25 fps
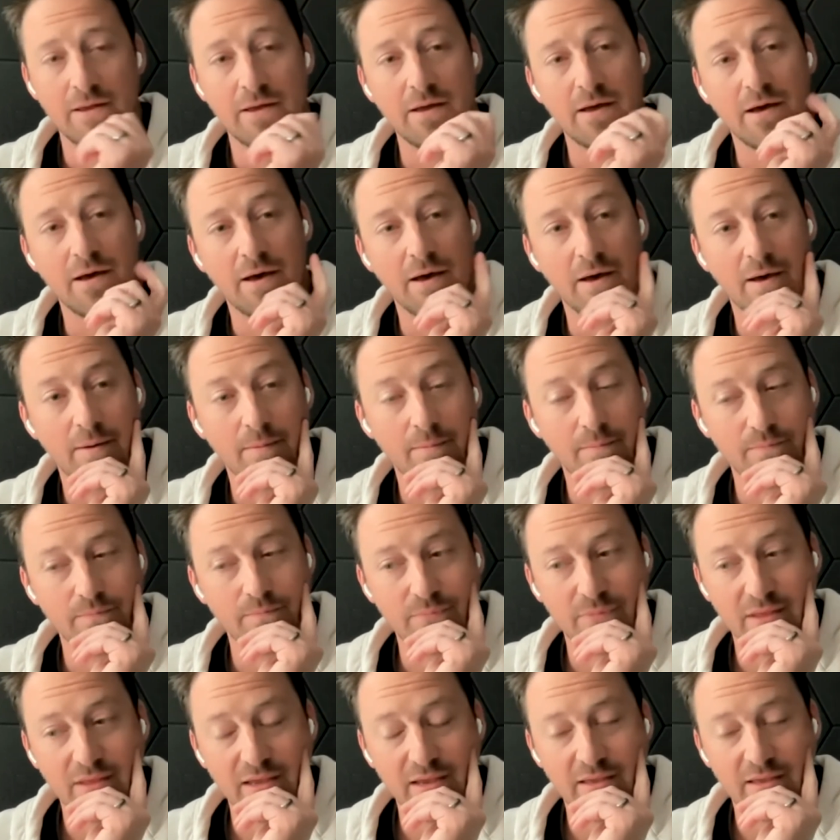
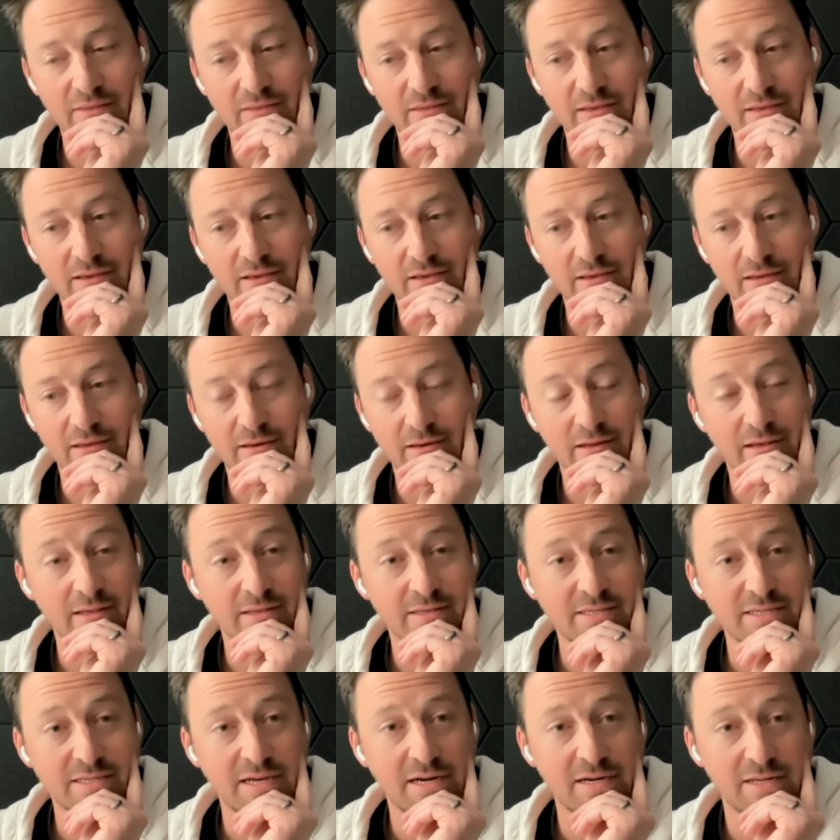And then
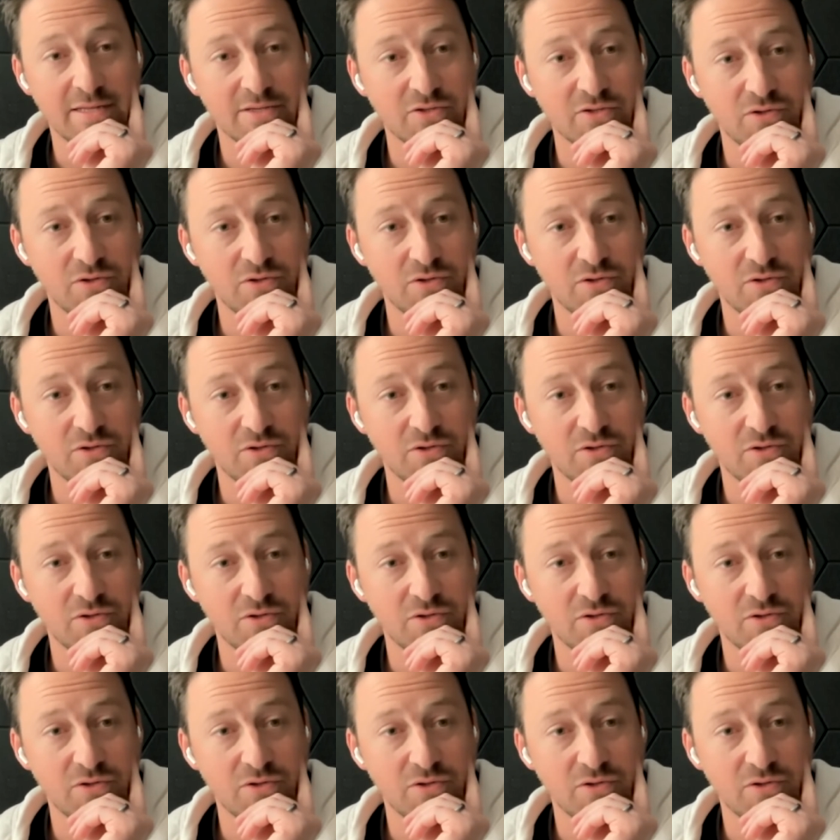inside of the